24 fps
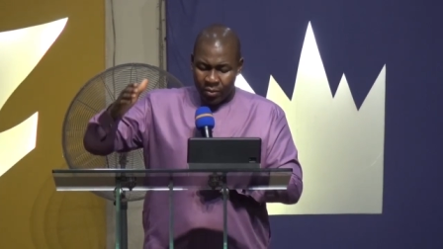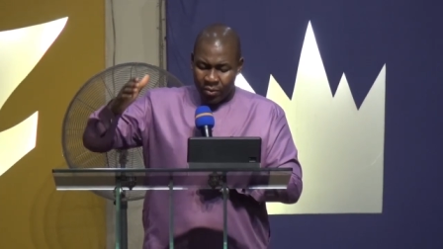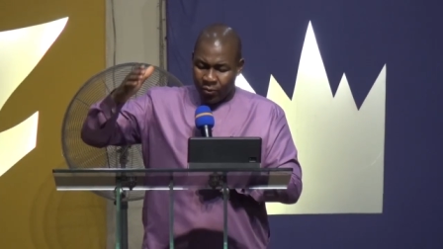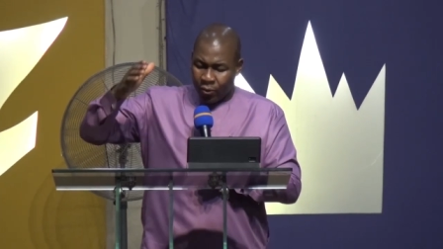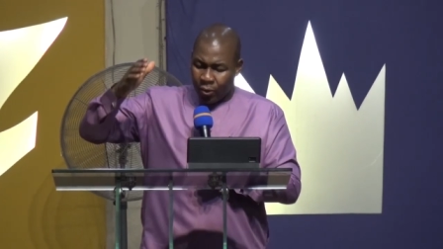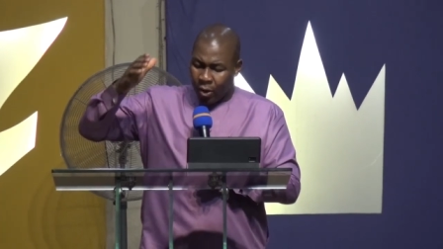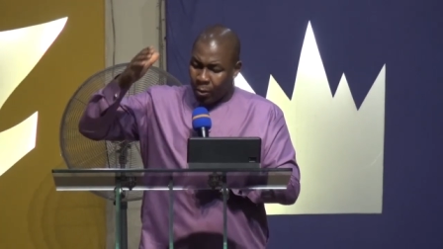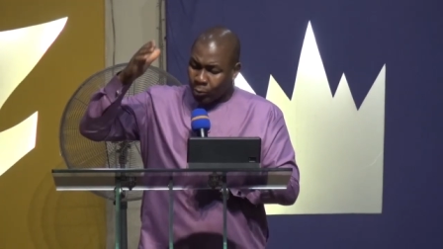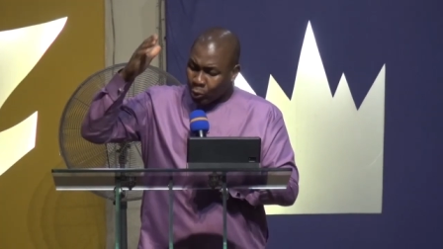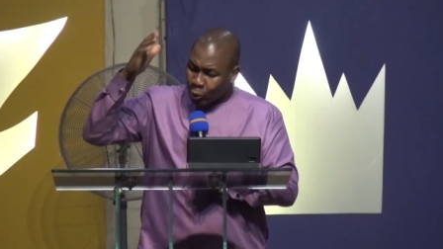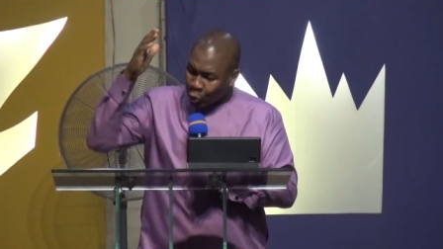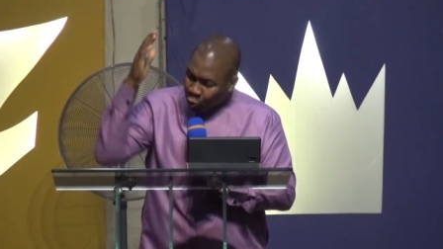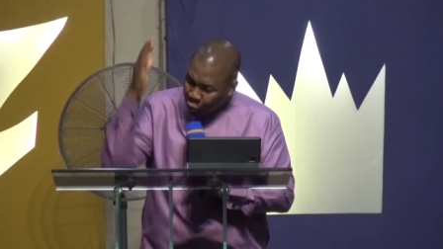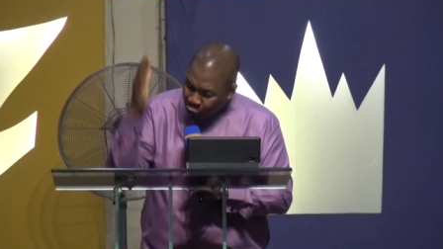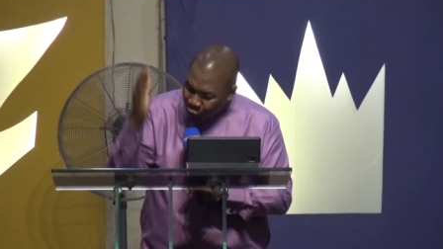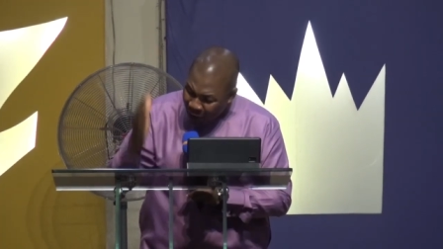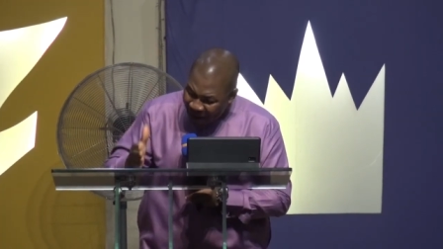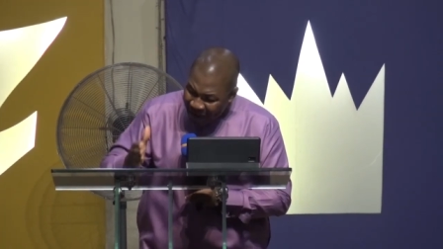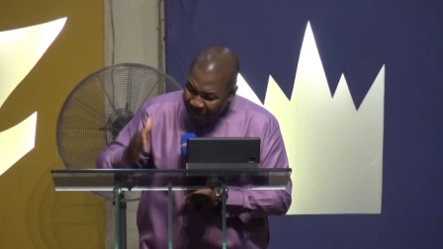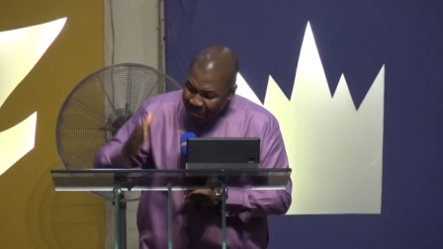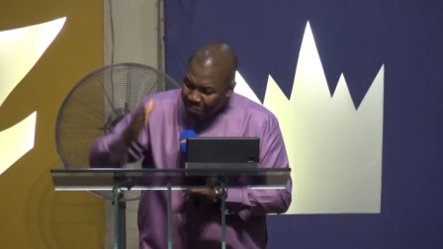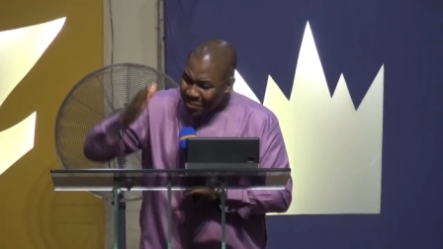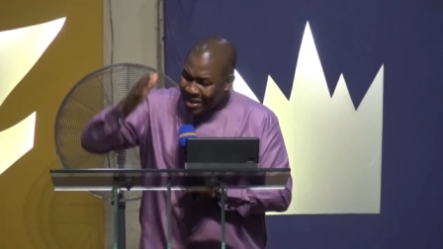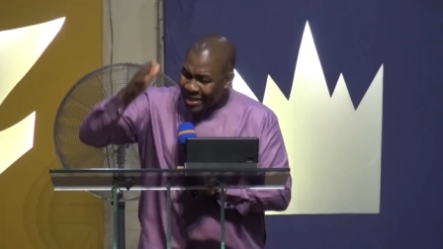from
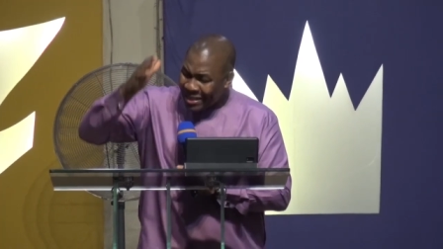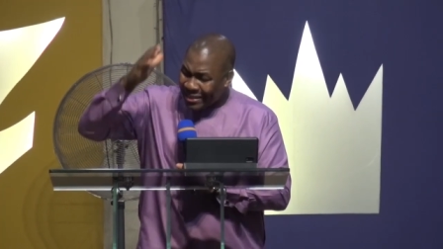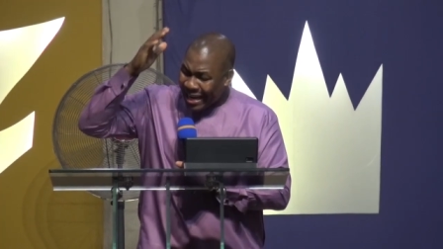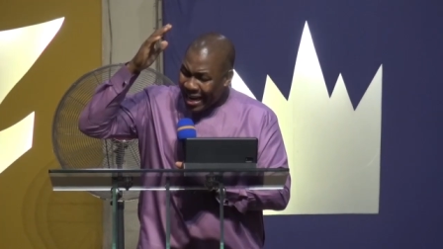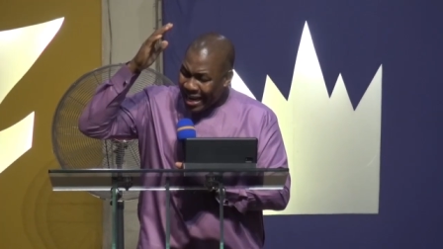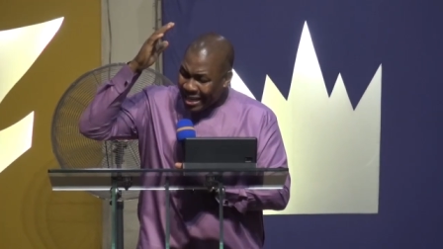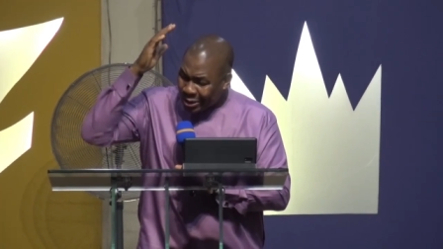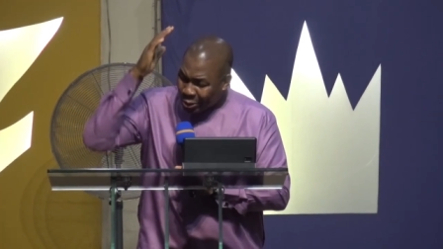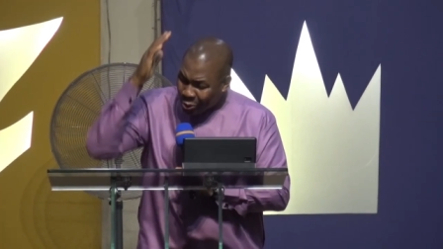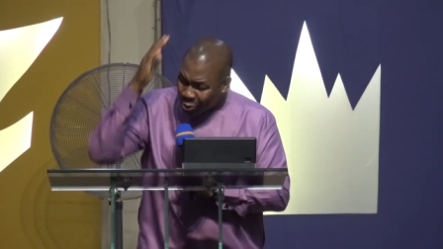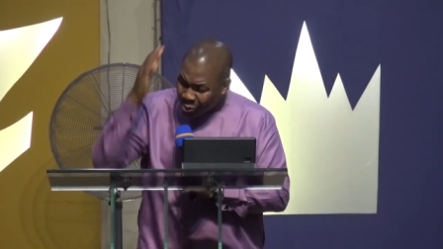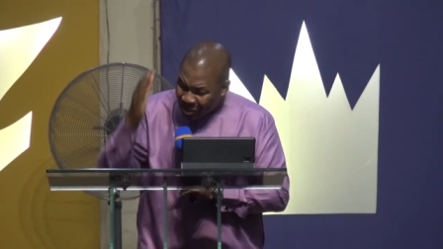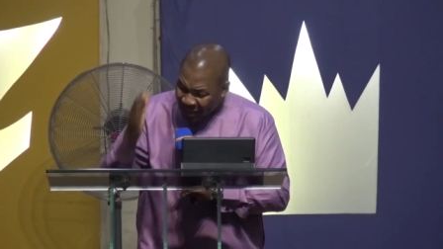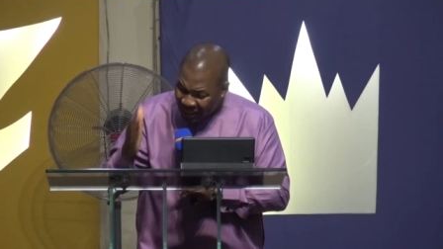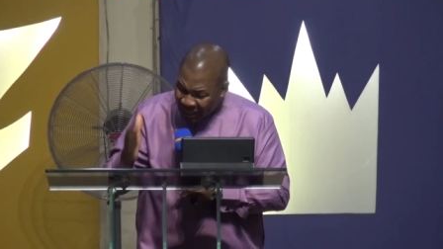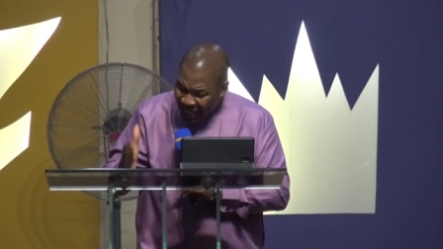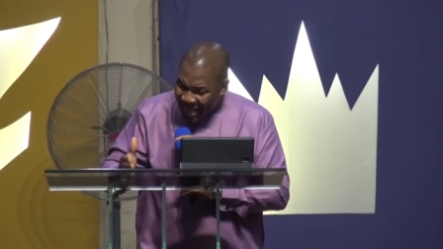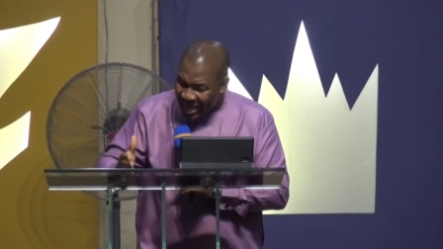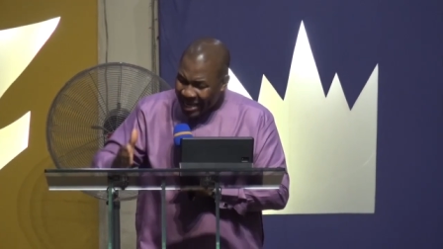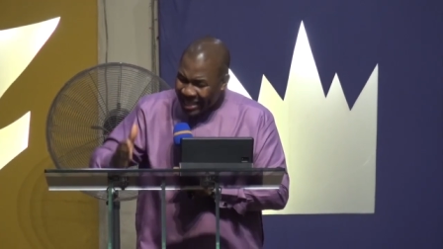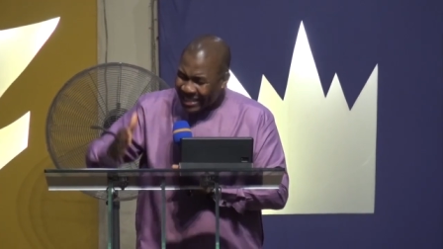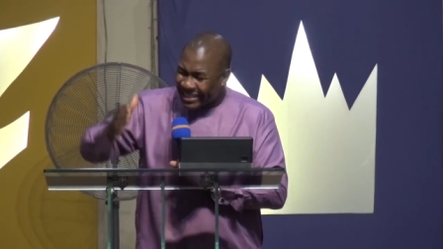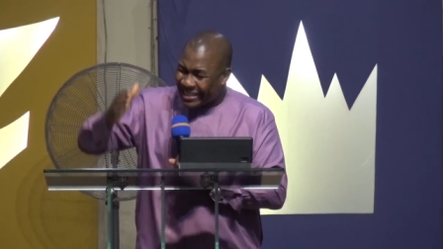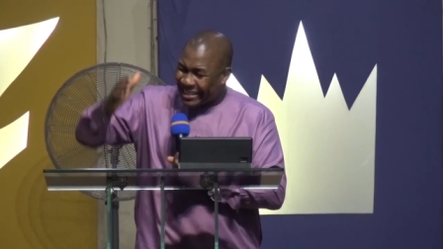12 midnight
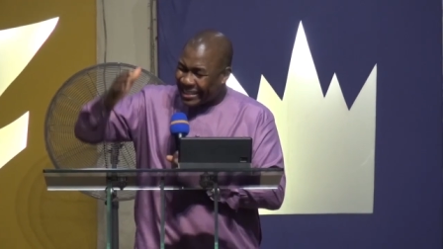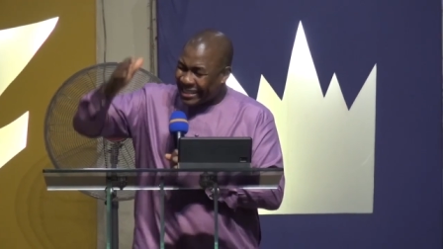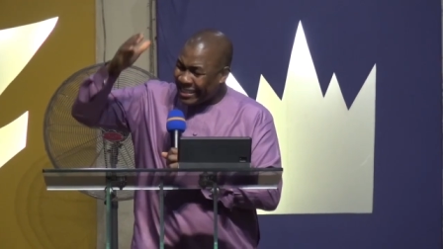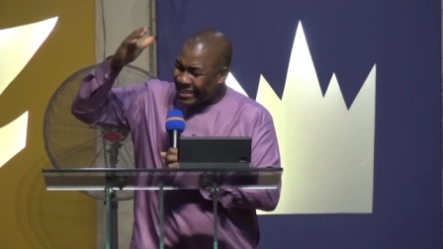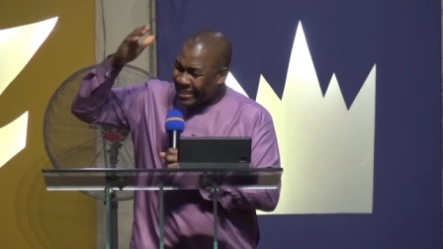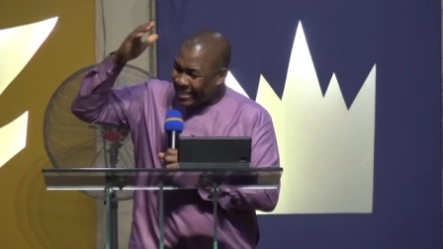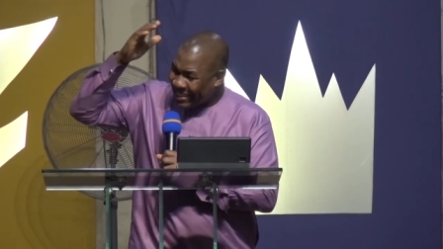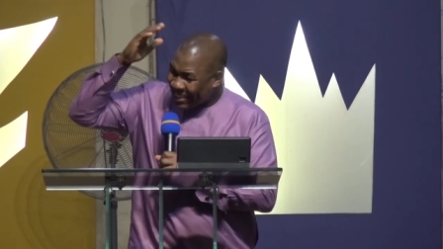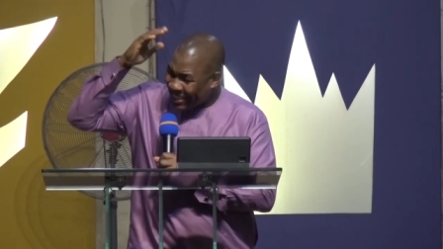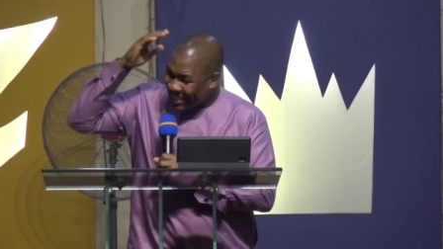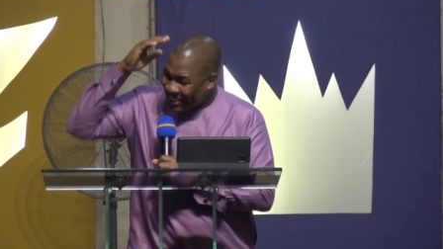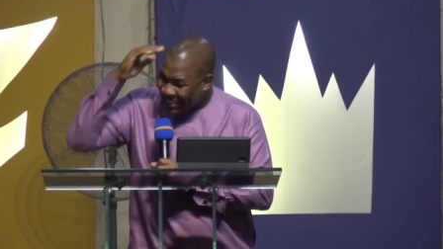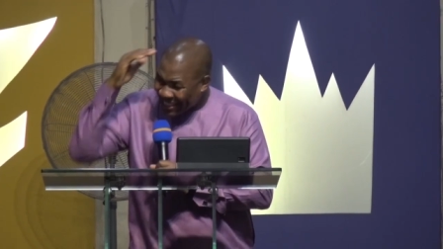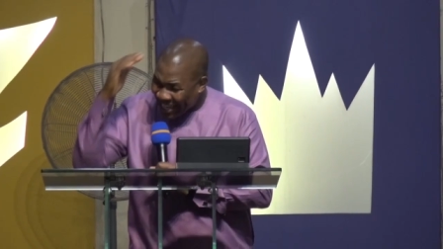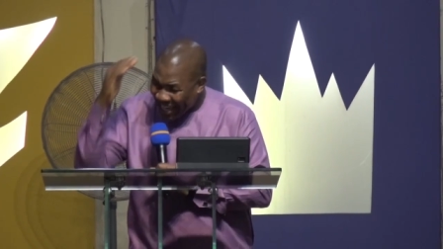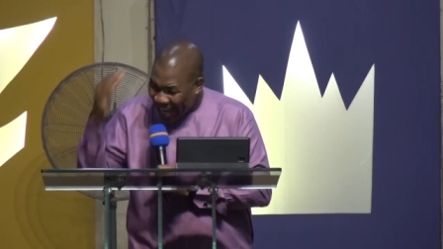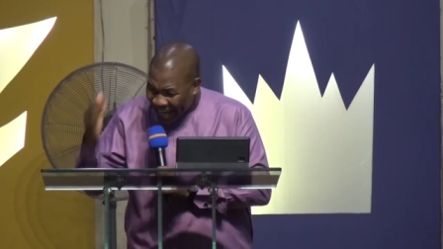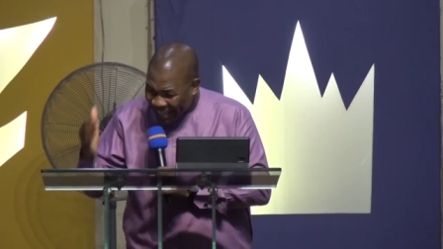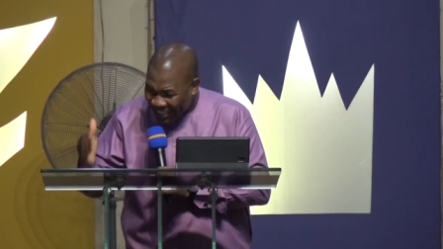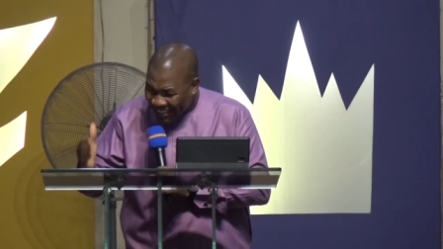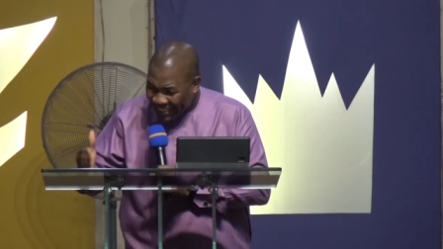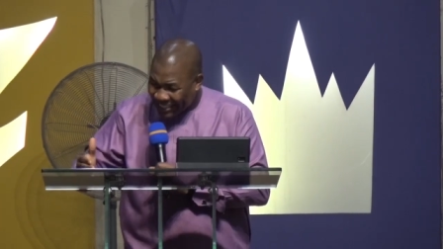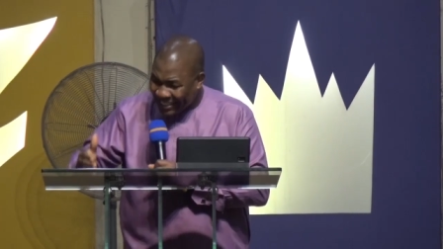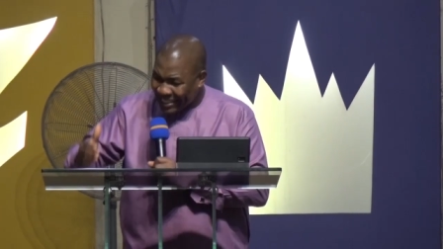today till the
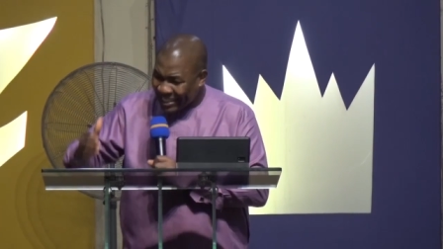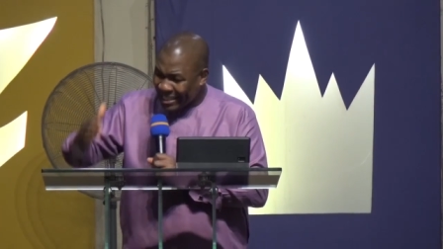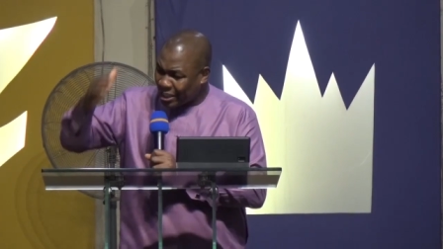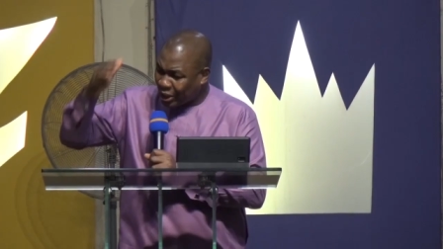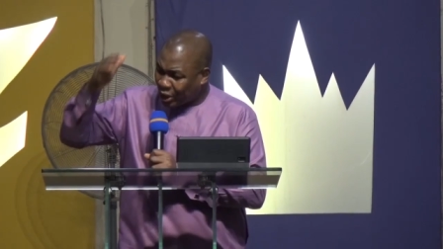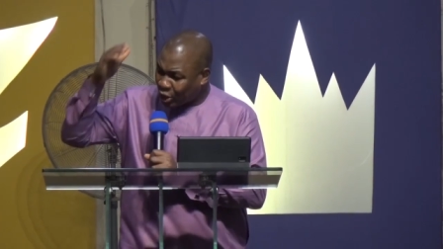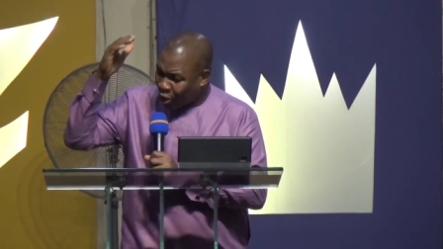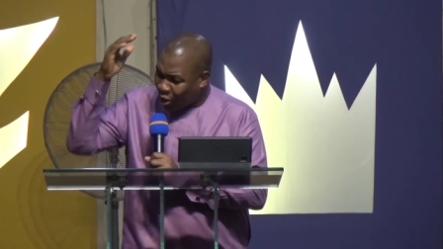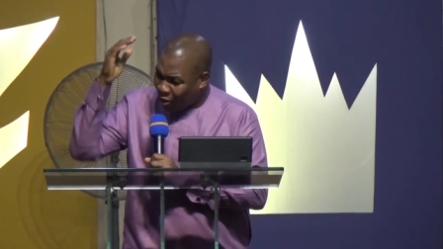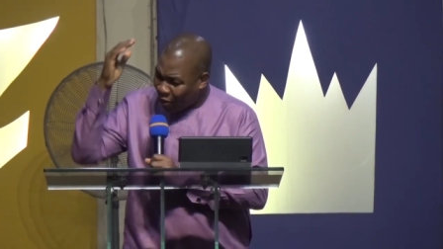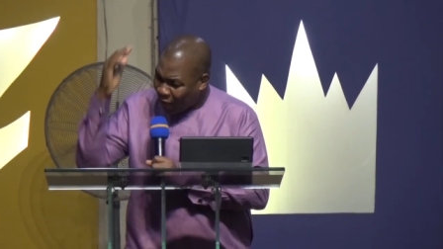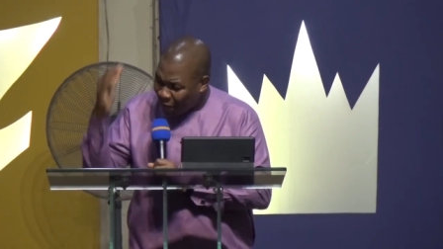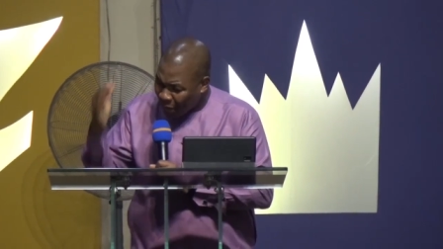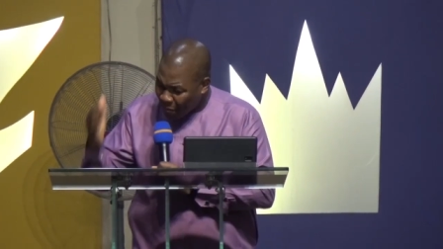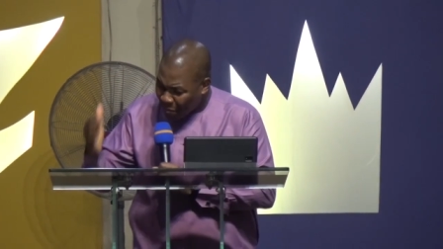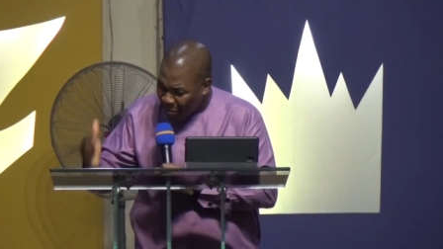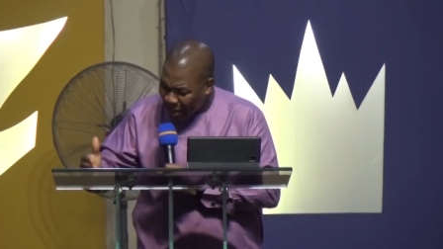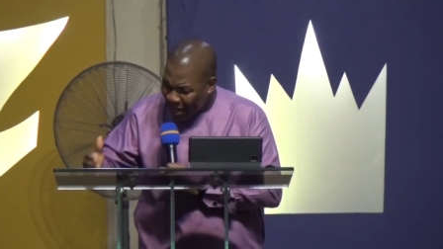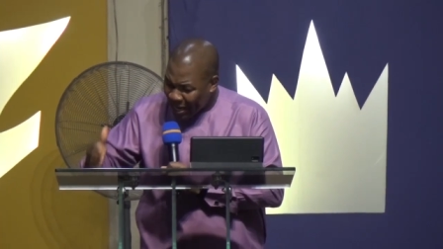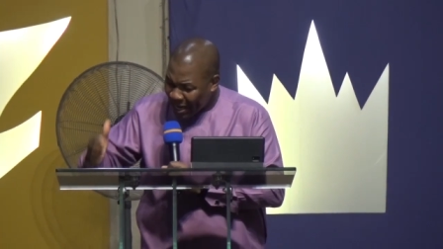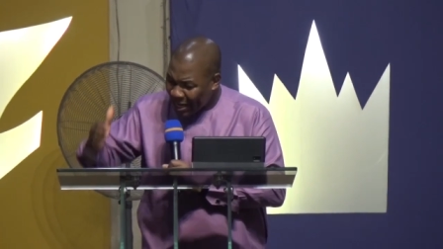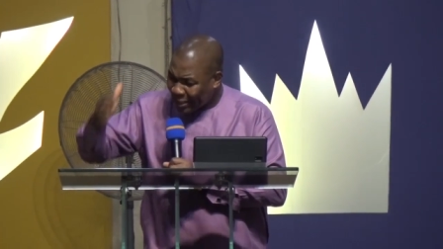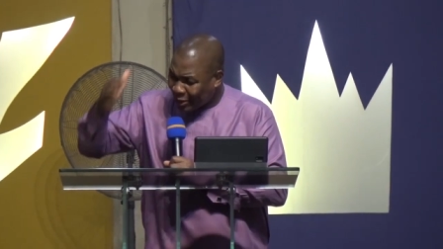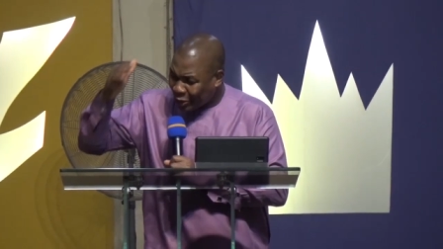19th of May